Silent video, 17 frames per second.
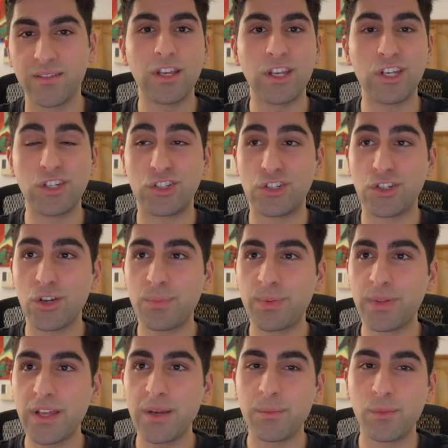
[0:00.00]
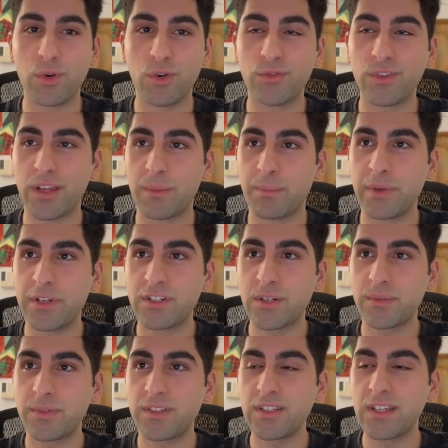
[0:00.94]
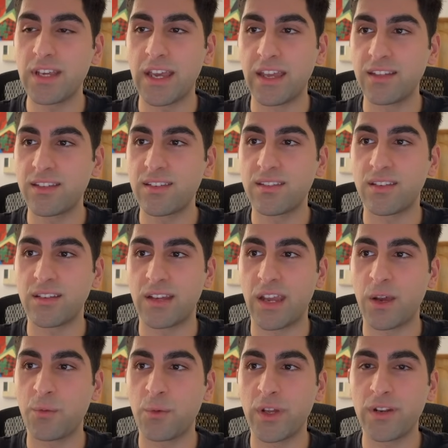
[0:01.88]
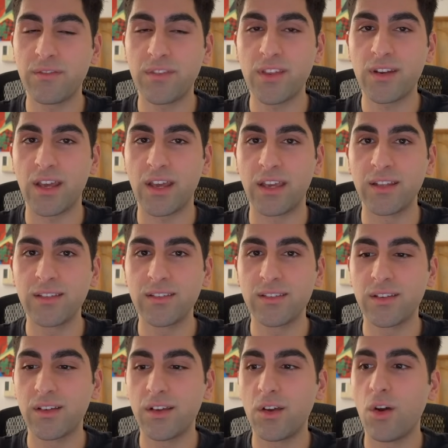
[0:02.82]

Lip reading: He should play a move like bishop c8 to get rid of the knight,